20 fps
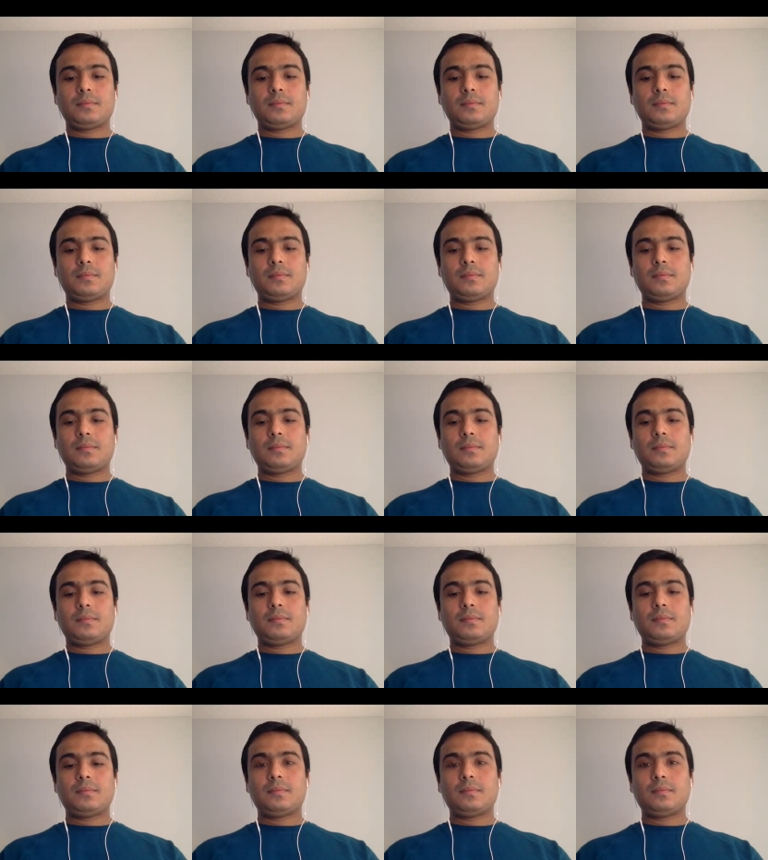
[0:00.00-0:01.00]

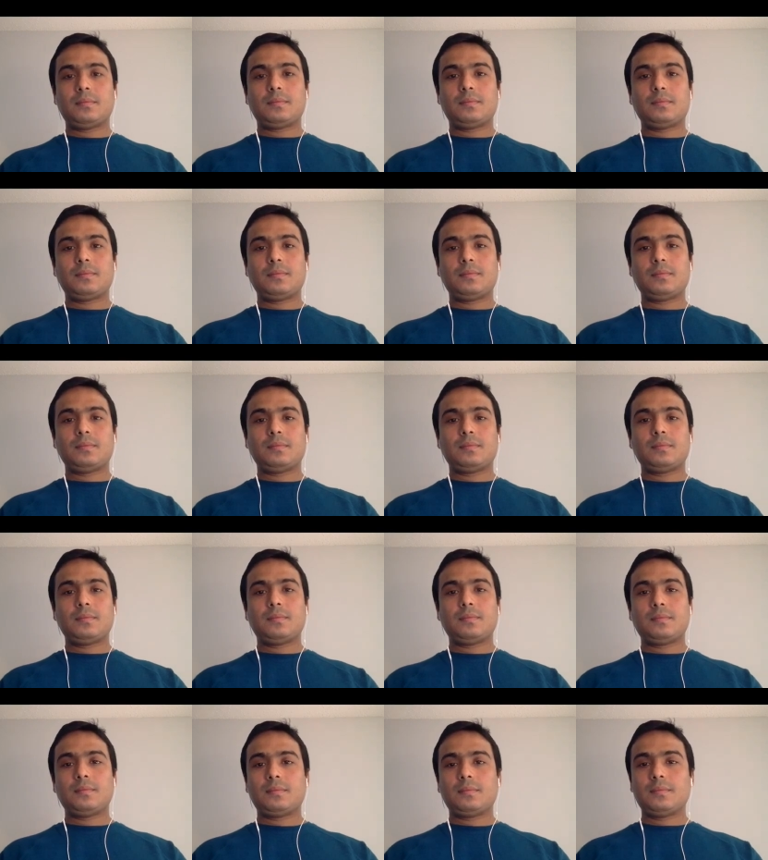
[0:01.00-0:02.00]

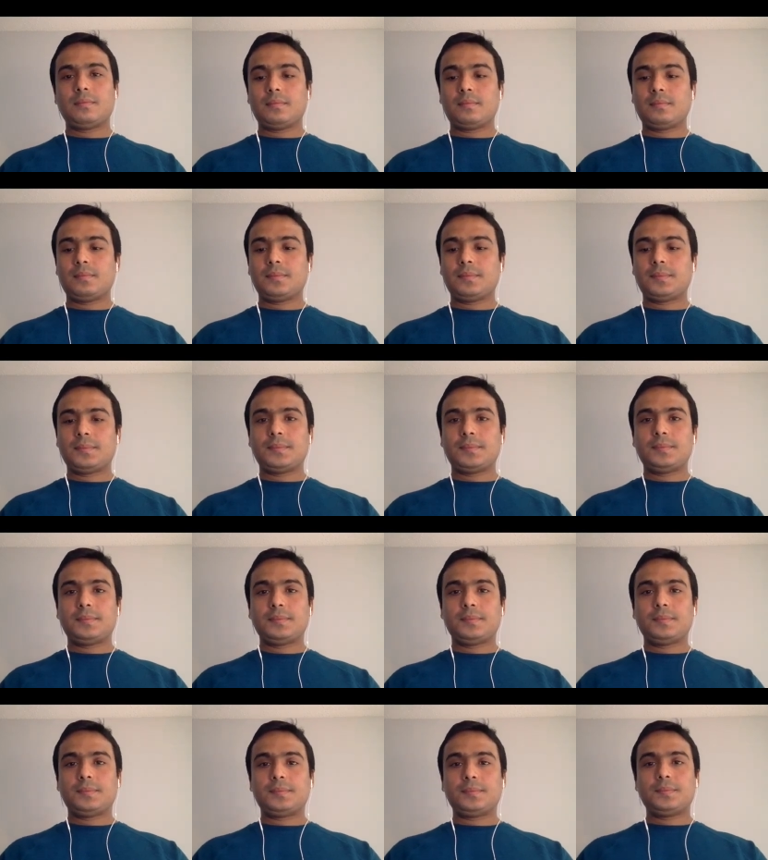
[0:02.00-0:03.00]

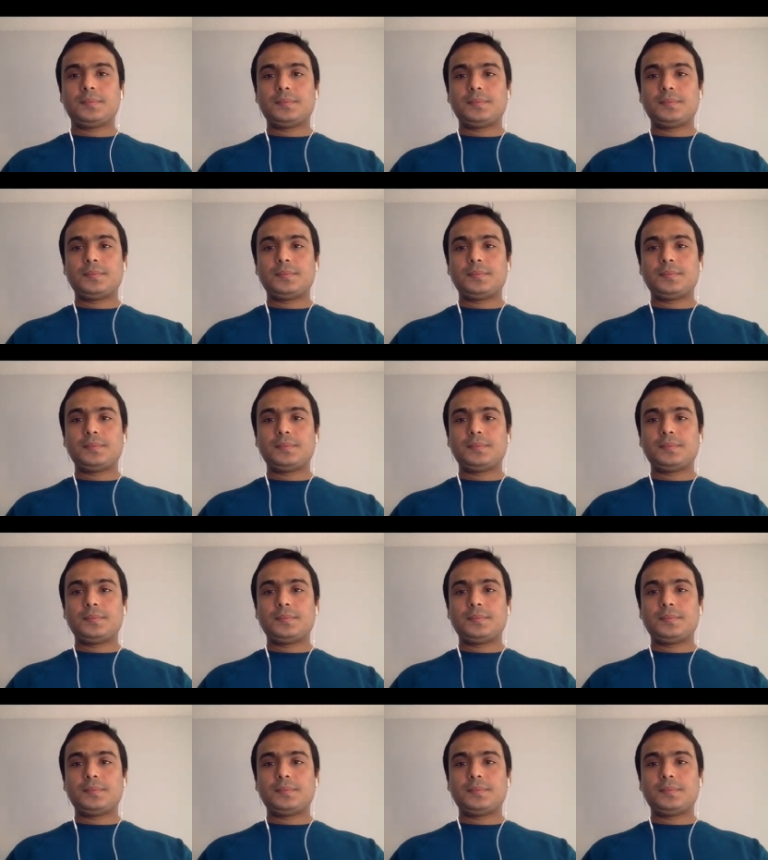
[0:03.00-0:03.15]
No one is speaking in this clip.